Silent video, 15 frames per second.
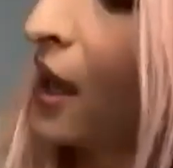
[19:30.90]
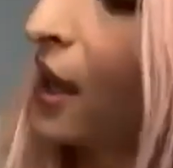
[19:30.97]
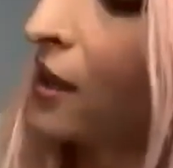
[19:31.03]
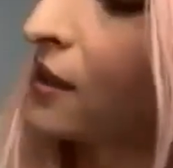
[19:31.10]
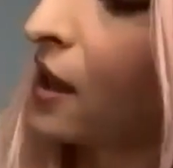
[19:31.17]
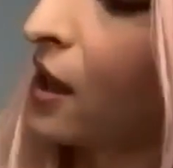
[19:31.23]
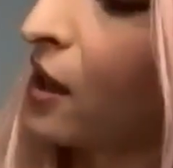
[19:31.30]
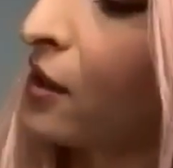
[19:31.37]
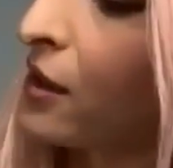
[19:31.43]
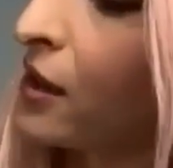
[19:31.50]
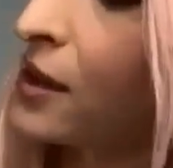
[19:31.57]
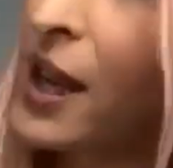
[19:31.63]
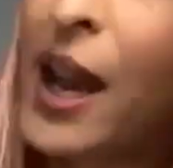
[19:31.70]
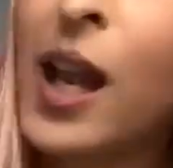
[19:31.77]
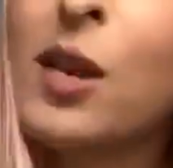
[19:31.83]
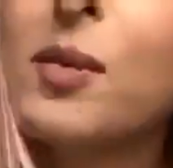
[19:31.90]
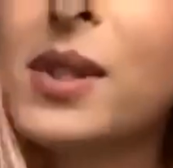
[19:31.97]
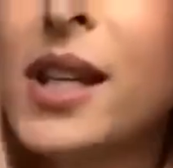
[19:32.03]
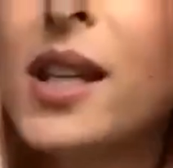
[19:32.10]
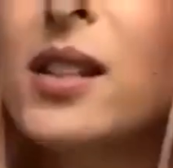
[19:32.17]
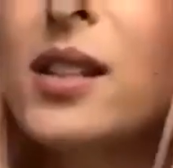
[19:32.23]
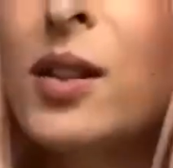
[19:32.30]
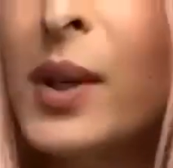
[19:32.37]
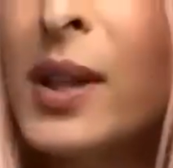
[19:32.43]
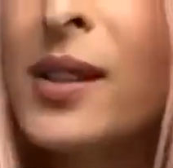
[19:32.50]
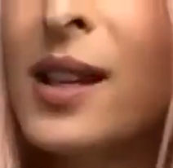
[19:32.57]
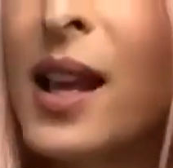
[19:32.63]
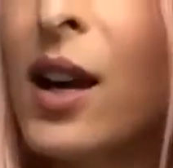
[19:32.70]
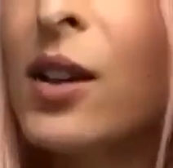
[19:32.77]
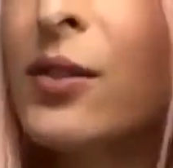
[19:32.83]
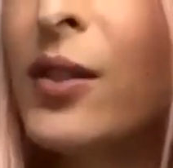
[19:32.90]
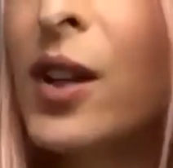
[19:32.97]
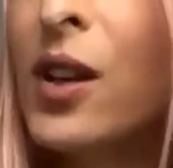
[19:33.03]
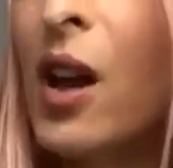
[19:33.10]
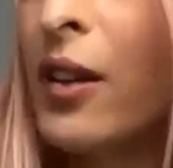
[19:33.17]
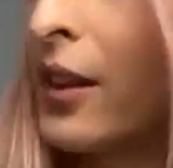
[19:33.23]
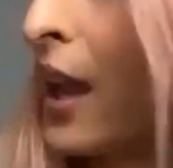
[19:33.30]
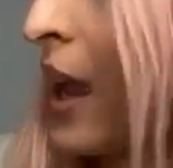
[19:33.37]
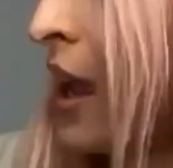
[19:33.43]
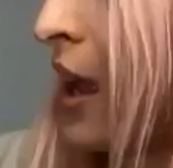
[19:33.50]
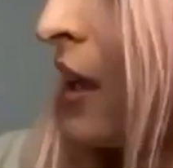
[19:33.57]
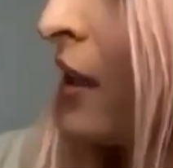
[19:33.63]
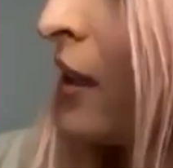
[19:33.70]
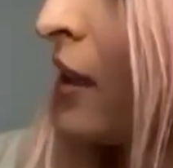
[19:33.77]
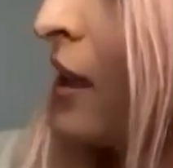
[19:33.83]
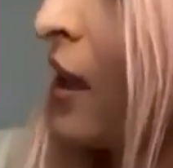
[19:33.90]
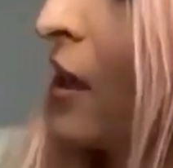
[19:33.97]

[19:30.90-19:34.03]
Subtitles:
is that the tape sticks to itself and not the hair.